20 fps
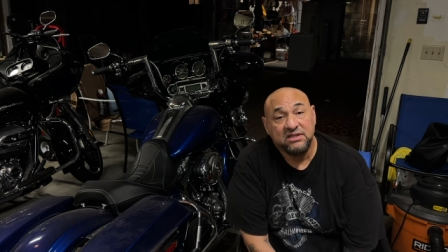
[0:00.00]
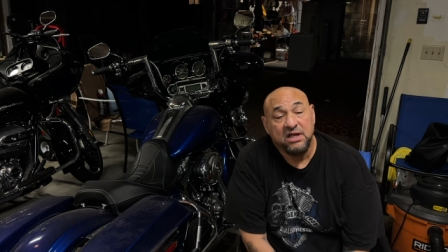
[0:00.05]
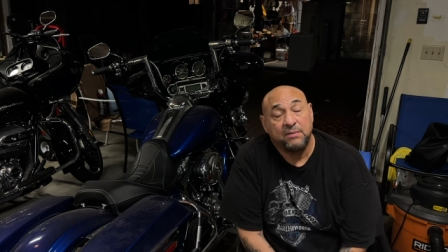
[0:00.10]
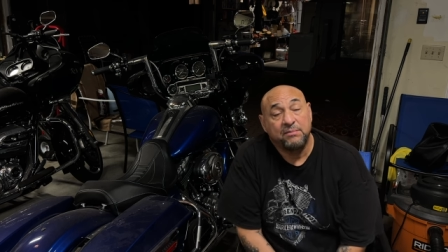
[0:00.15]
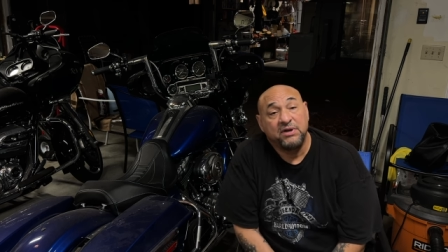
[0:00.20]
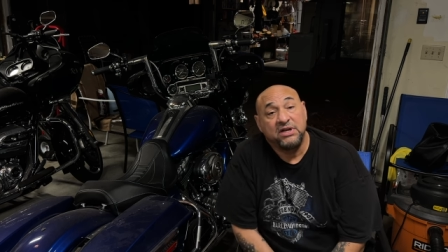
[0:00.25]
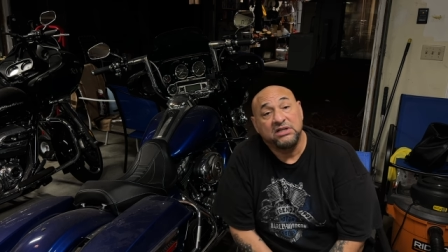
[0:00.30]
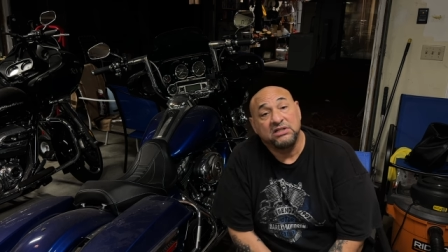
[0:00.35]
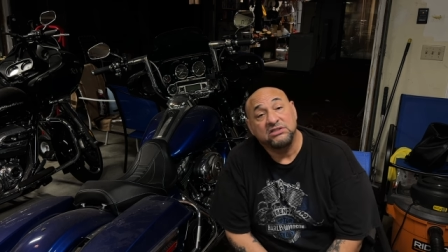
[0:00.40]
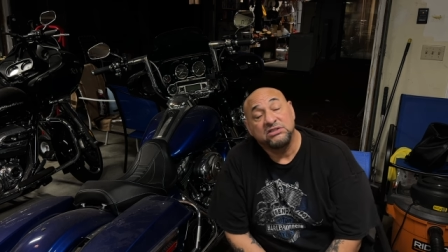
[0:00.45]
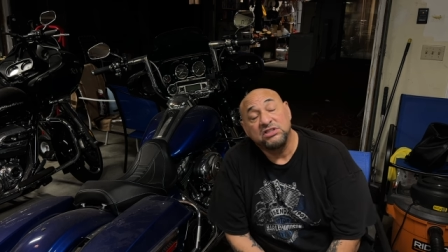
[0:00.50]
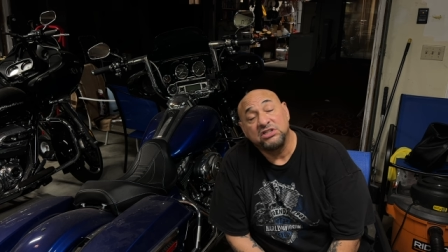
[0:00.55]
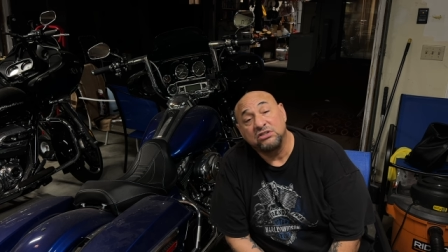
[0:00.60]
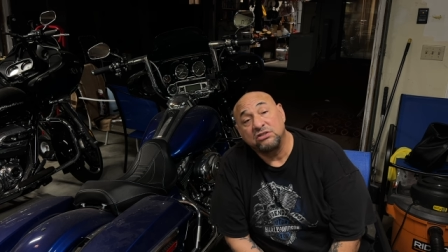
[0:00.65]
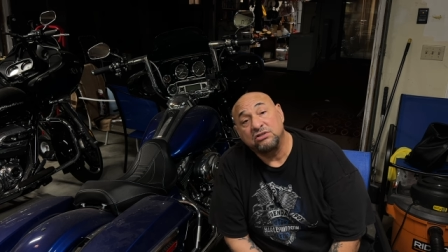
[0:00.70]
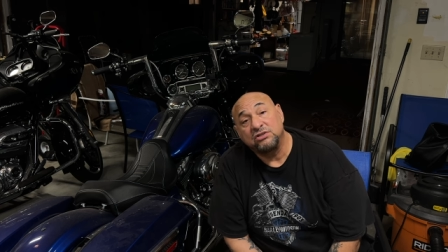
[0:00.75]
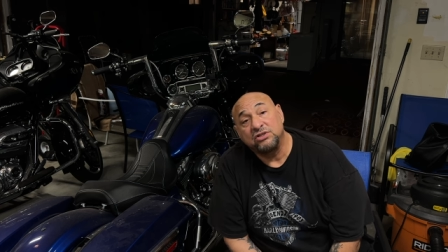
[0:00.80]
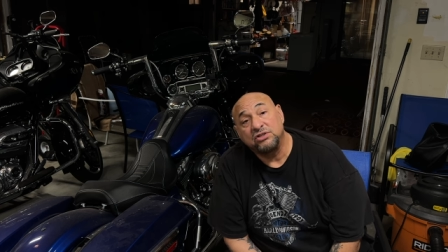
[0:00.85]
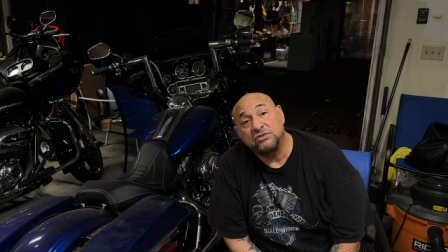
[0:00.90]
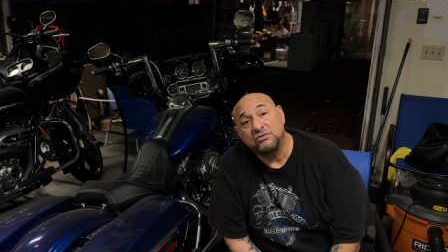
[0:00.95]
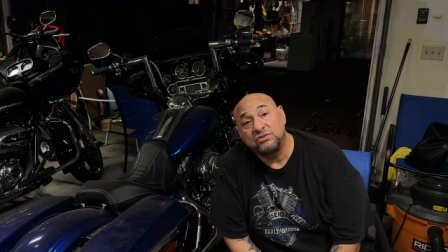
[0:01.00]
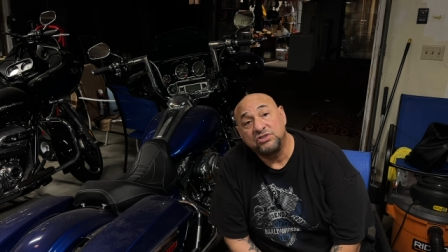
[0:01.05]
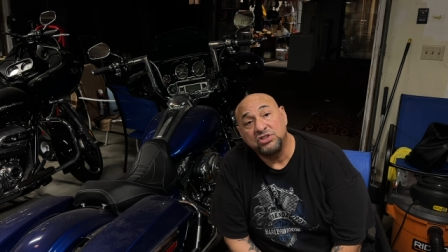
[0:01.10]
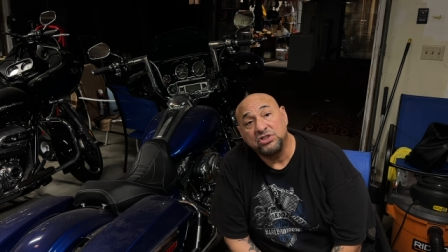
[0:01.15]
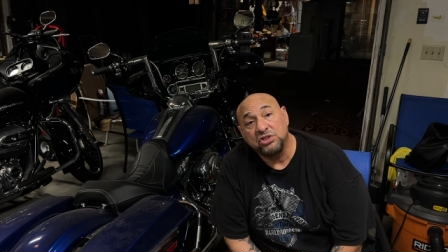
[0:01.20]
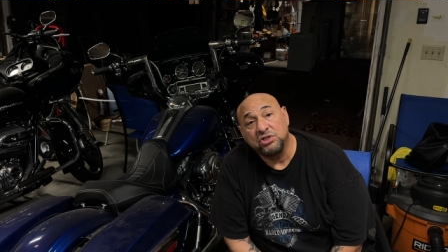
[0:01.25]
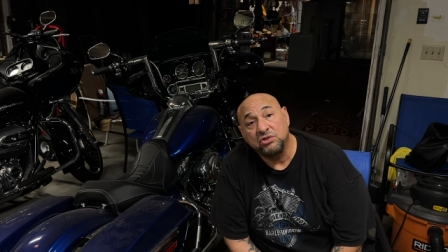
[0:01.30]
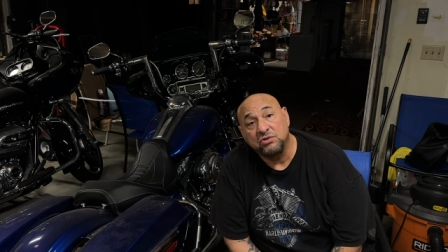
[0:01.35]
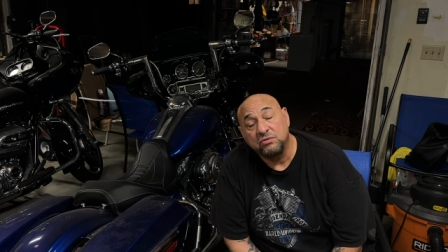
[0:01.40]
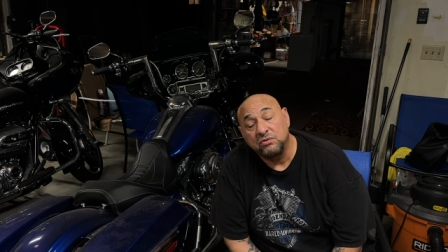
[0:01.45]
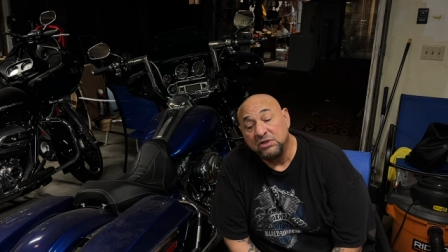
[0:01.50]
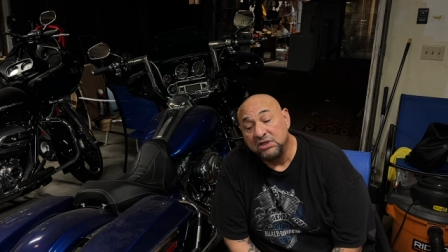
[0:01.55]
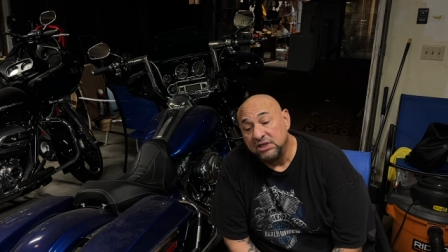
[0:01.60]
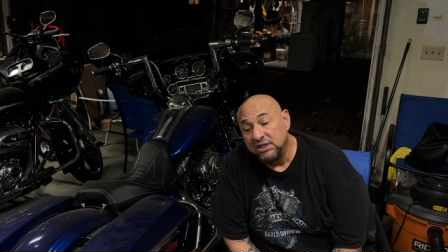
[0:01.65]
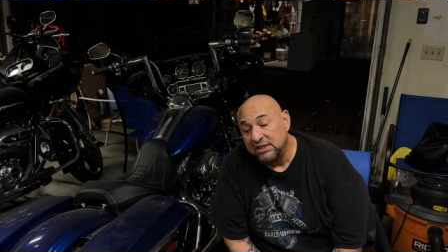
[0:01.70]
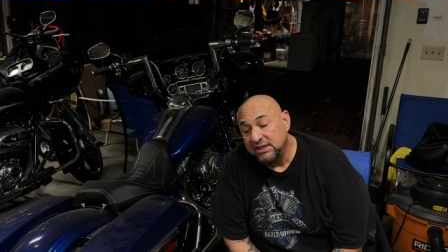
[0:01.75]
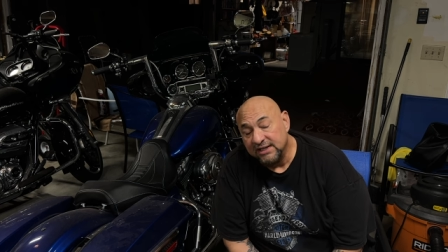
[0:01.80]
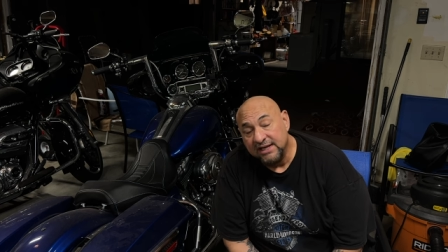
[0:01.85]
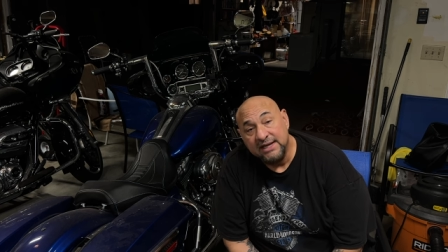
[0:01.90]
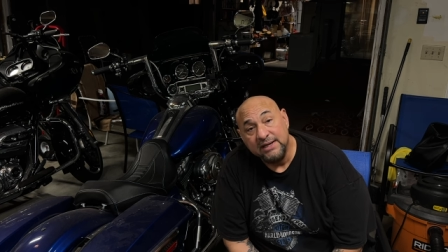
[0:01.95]
I'm going to continue to
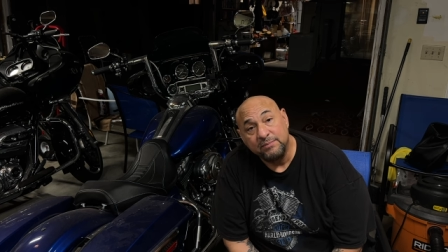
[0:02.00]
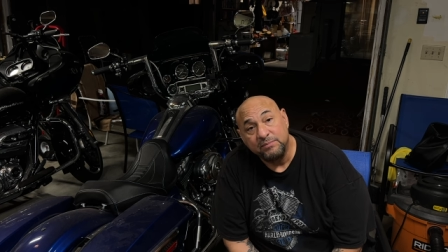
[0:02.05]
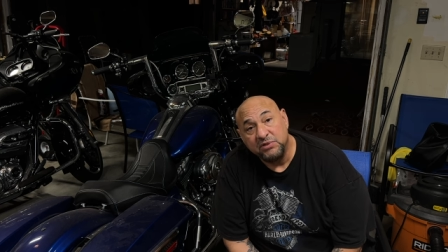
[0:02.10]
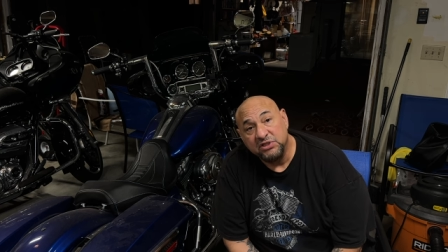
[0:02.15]
keep